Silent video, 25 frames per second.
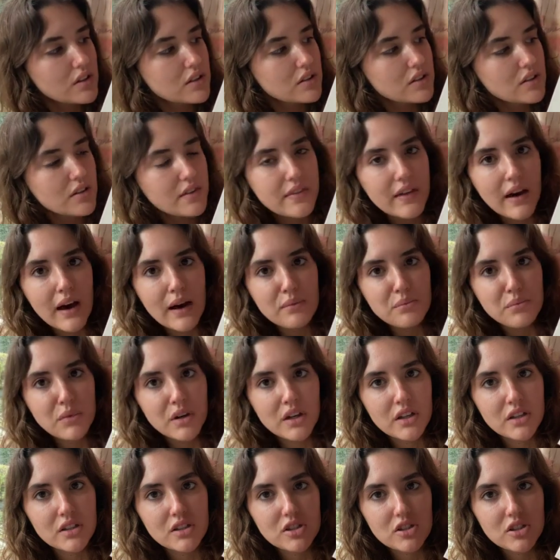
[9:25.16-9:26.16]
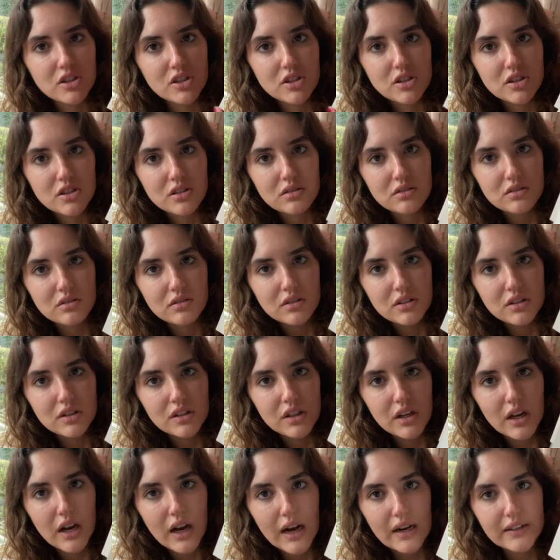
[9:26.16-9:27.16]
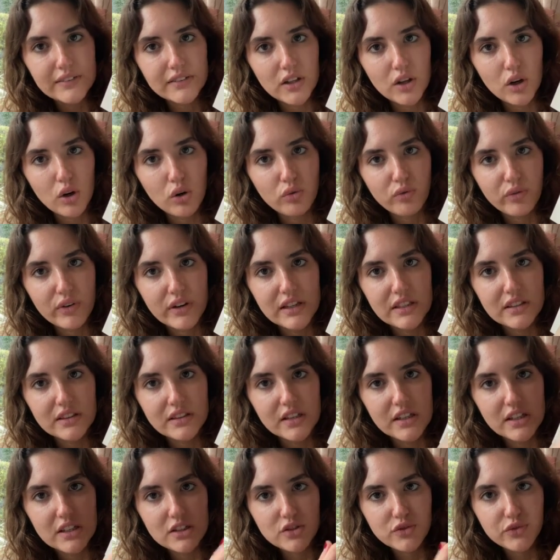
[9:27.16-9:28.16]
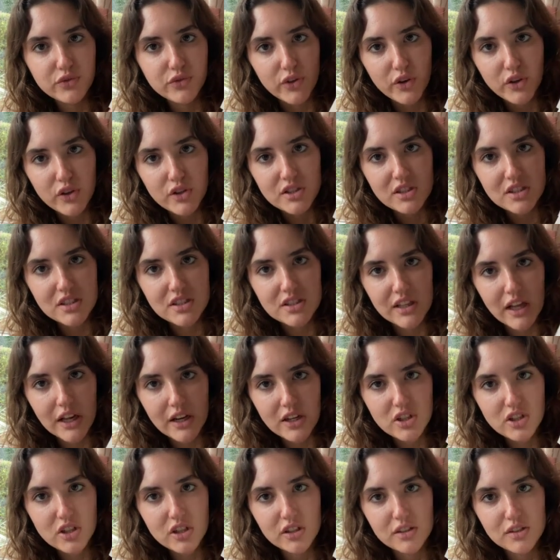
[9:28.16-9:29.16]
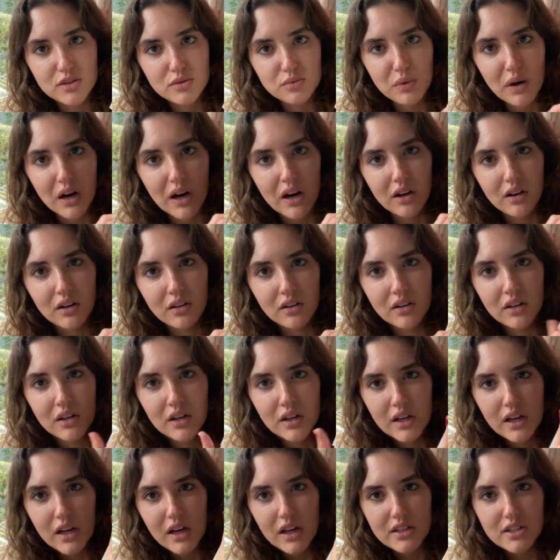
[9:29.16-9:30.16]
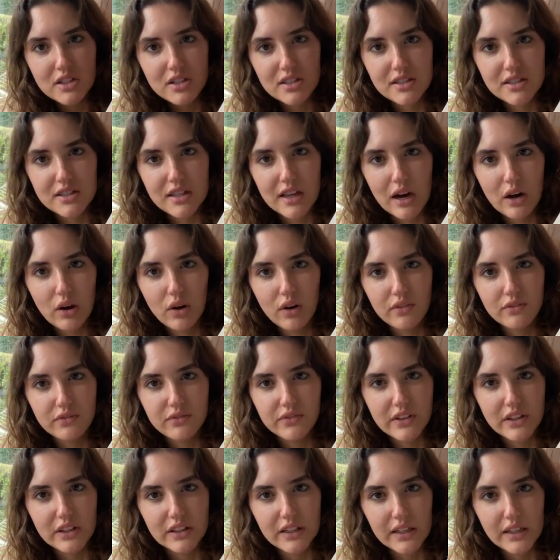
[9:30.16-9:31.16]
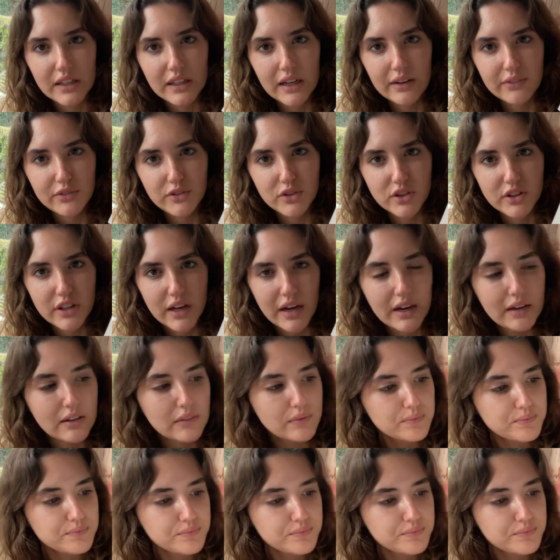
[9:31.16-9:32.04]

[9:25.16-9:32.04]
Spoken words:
that much, and then I'll read this first section as well and just see how I'm feeling after that.